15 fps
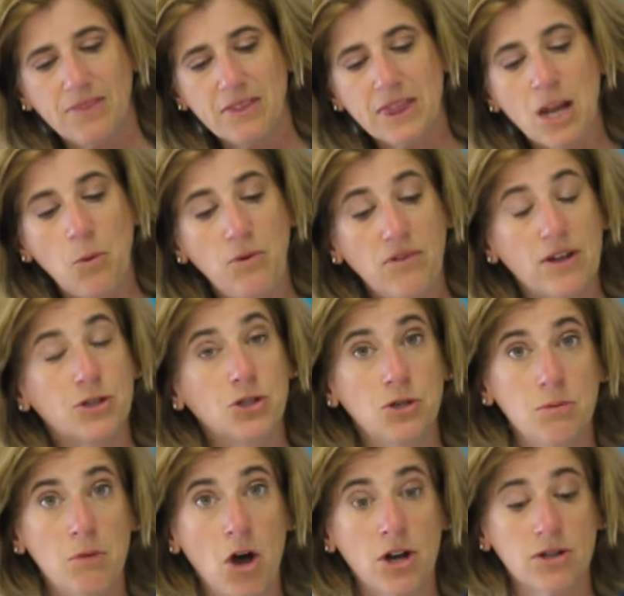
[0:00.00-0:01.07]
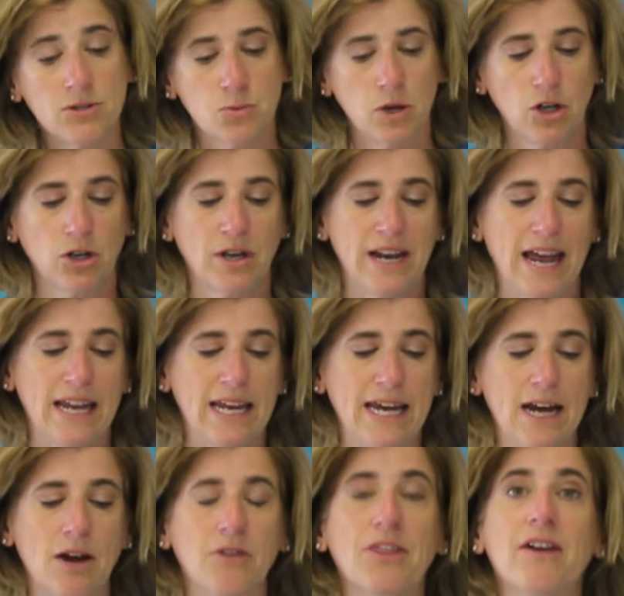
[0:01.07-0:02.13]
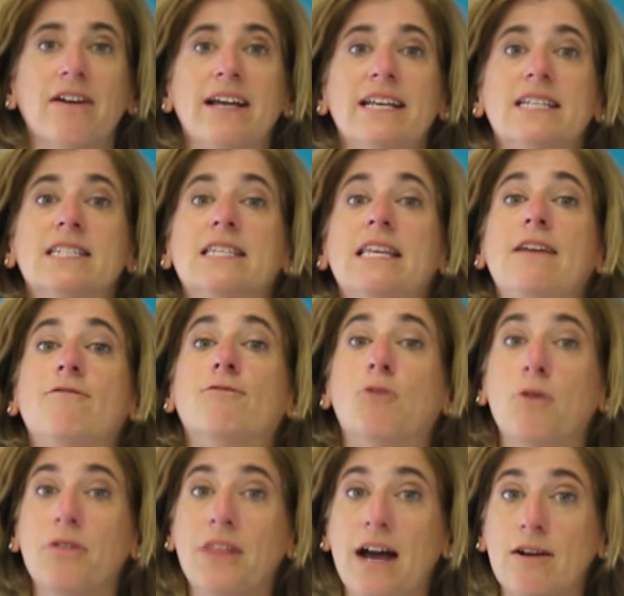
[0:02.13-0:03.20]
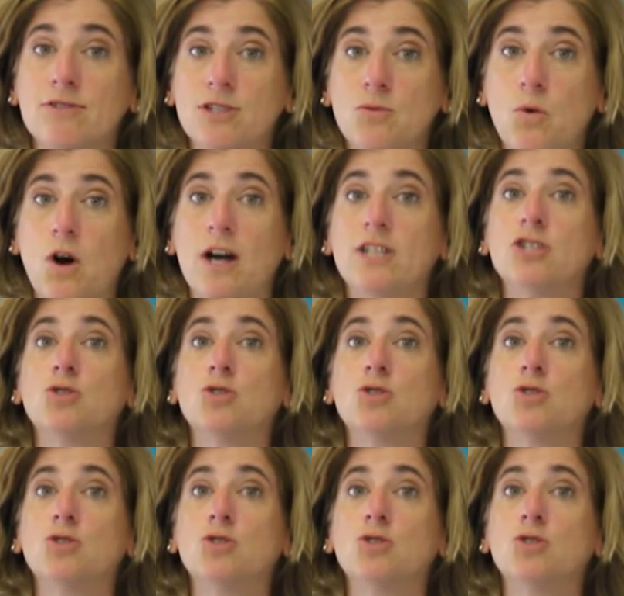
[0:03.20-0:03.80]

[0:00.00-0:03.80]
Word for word: Now we've got two models we're looking at here. There is the four thousand watt